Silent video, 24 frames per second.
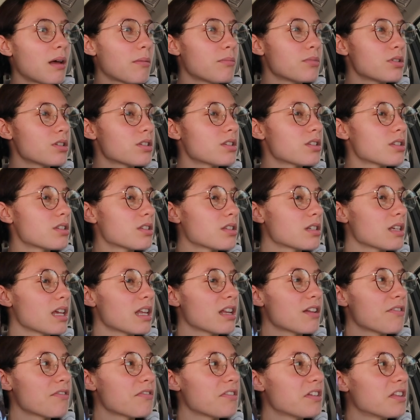I'm just
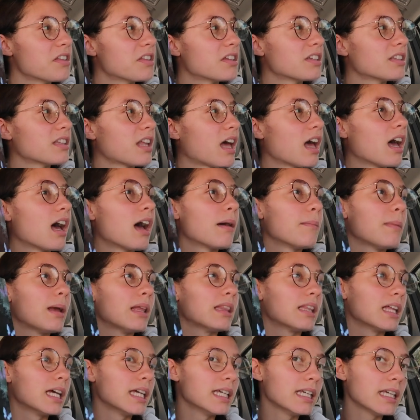getting a feeling that I
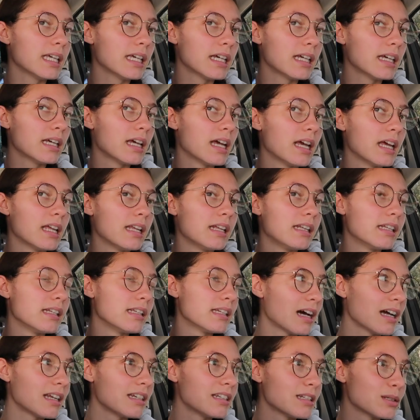might like it
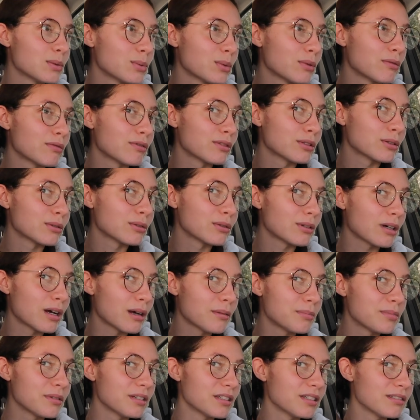and I just want a physical
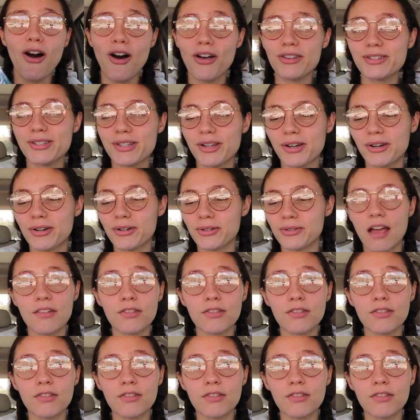copy. Also,